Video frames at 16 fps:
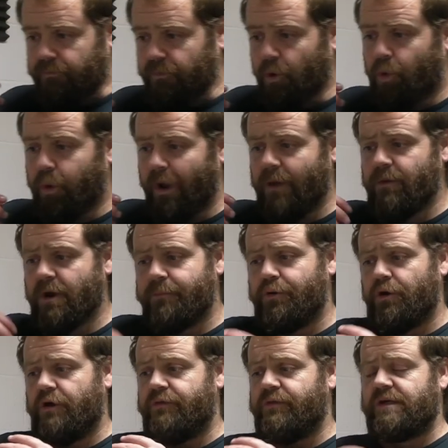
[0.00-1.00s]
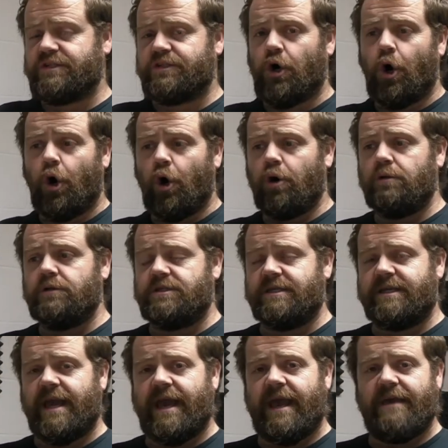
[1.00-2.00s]
when we're putting this all
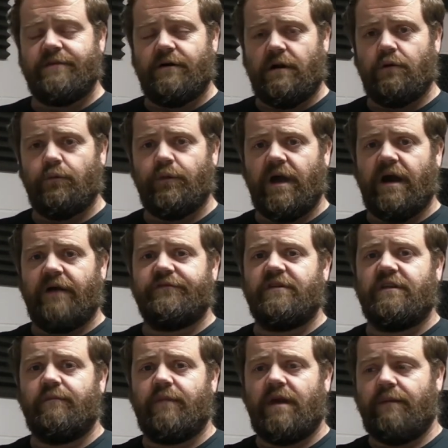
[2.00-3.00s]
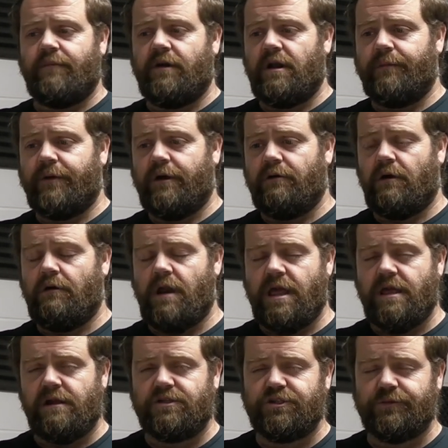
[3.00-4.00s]
together, we have to remember about our
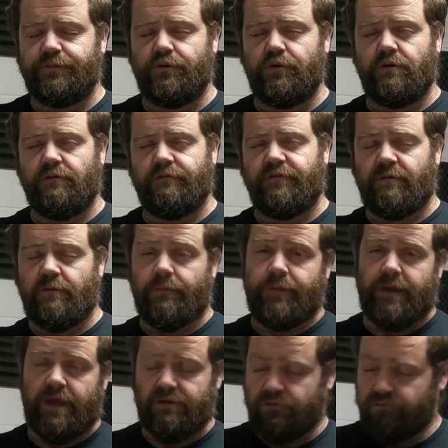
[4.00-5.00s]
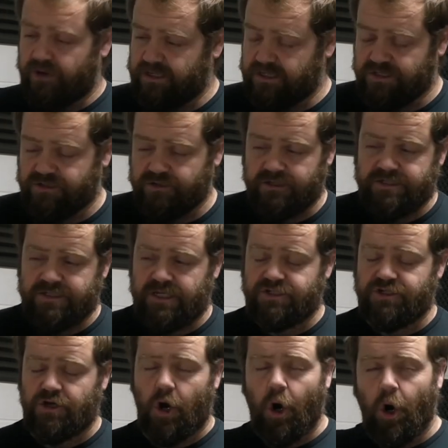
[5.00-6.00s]
air support from our pedal register,
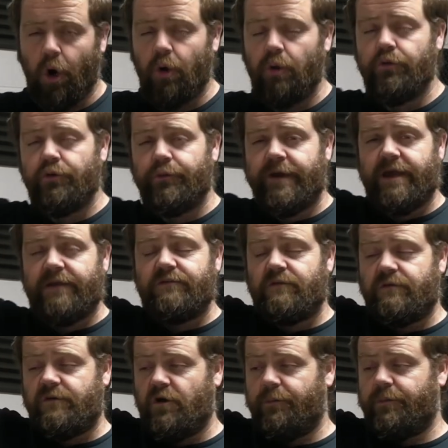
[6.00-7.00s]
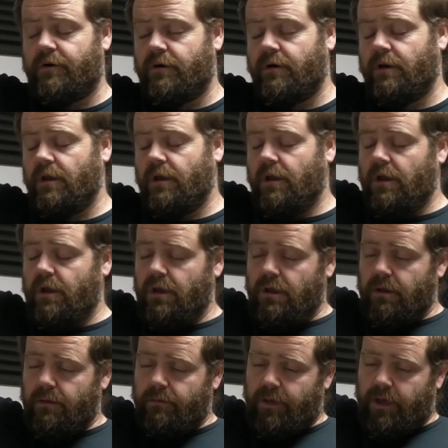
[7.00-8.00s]
etc., all the way into the upper
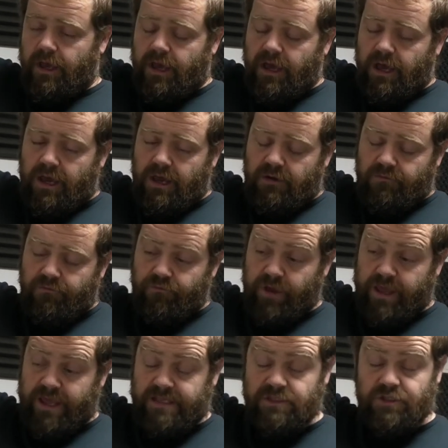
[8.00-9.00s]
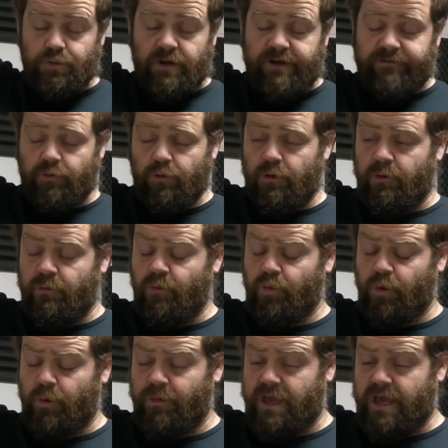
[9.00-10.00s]
range, wherever
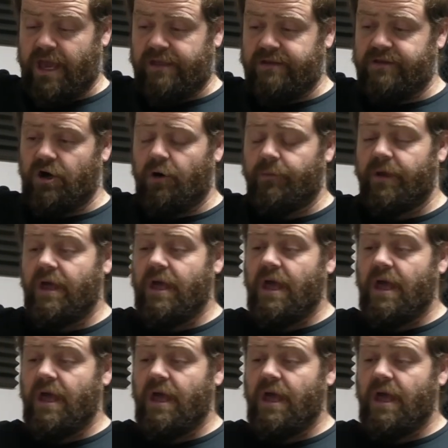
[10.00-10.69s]
we may end up.